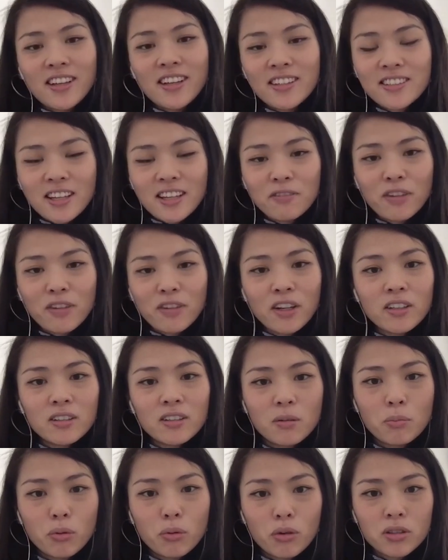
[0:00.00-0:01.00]
Is that
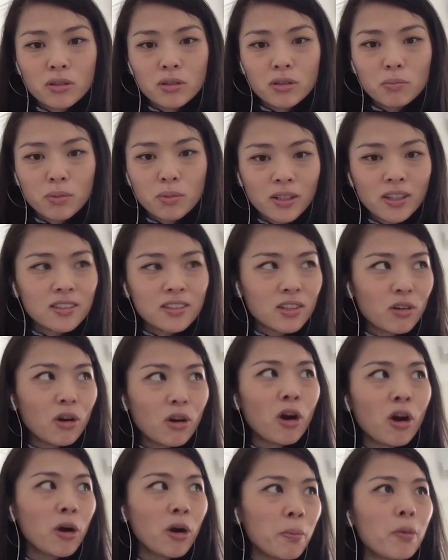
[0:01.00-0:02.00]
vitally important because
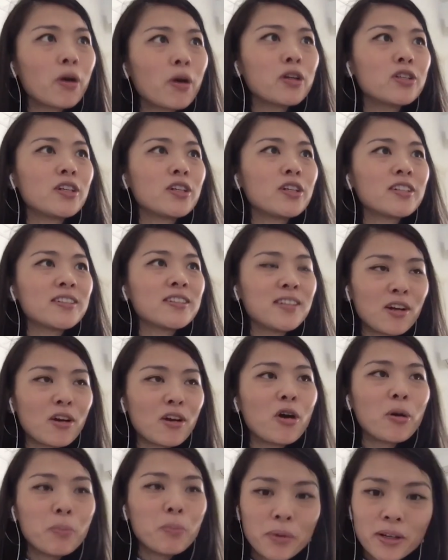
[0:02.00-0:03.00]
there are projects that
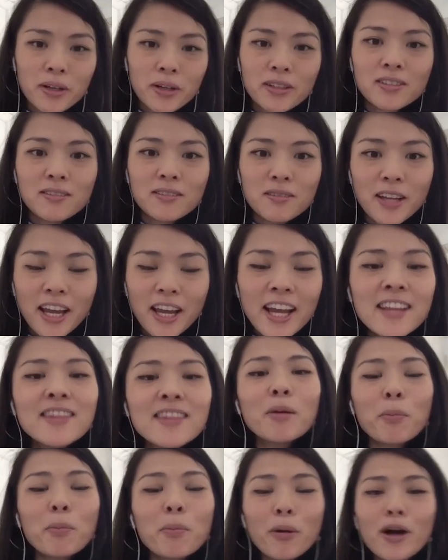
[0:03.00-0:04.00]
are being
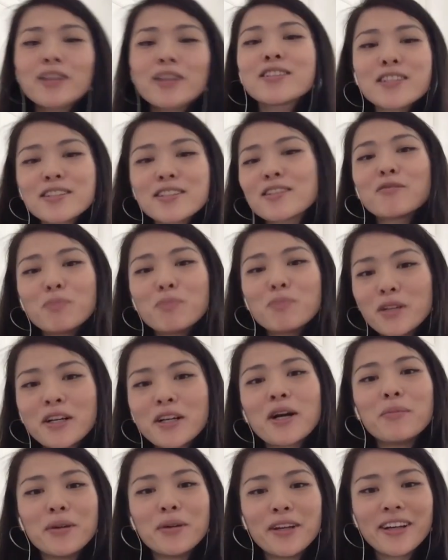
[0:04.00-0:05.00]
in the process of
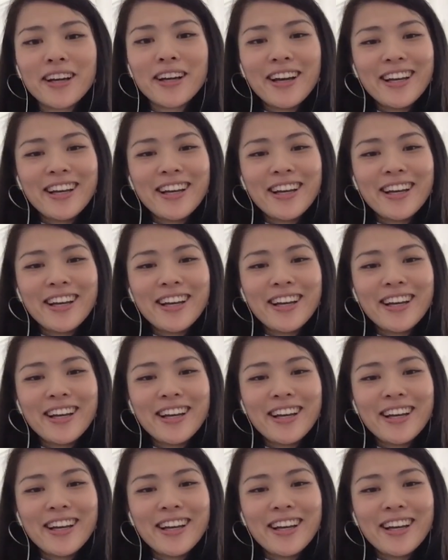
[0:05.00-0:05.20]
becoming,